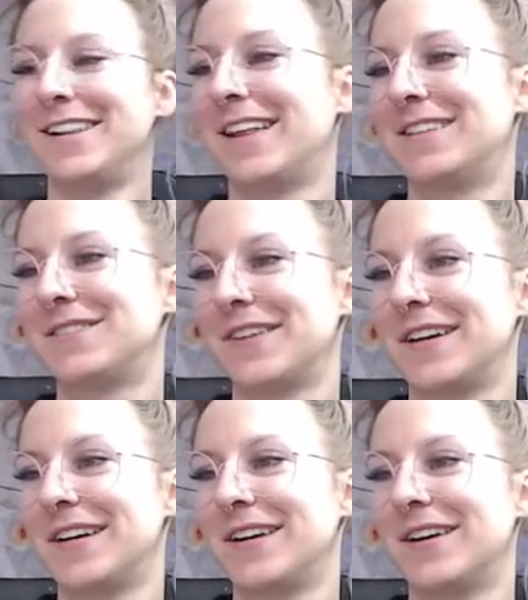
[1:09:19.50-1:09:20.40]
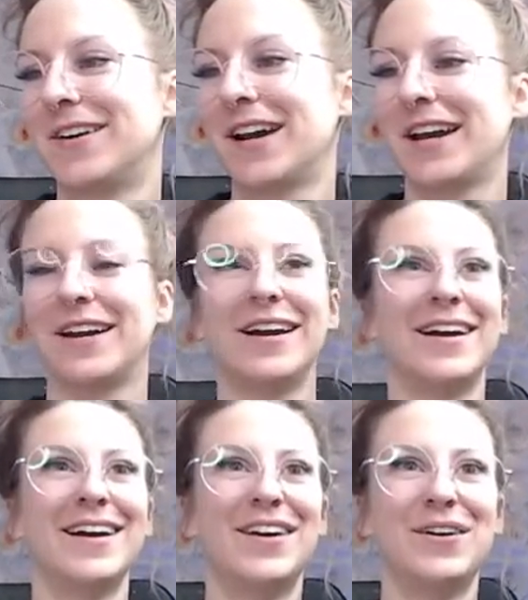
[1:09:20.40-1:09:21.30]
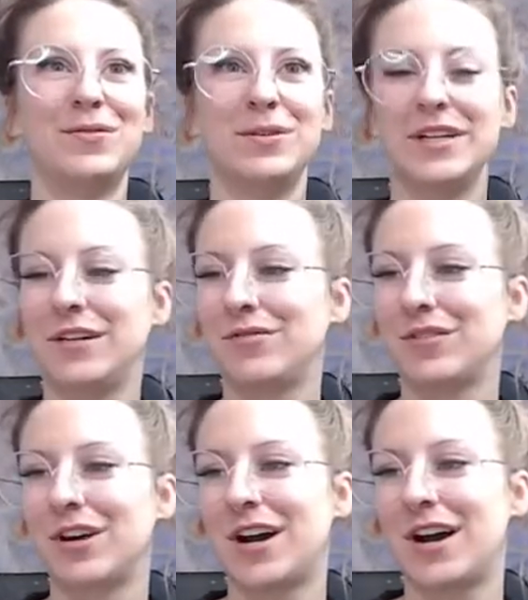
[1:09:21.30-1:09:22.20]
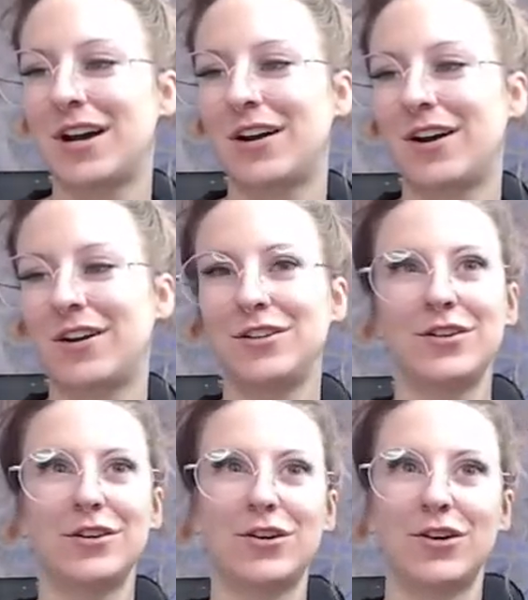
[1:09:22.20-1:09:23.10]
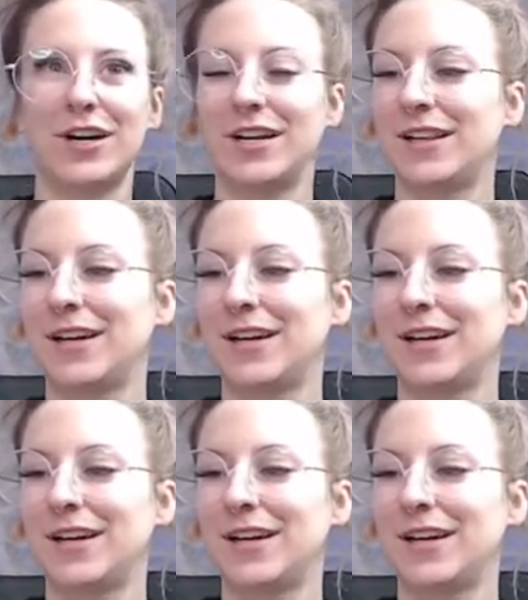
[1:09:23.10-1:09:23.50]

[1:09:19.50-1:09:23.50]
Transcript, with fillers: That's funny. Okay, we've got our unicorn.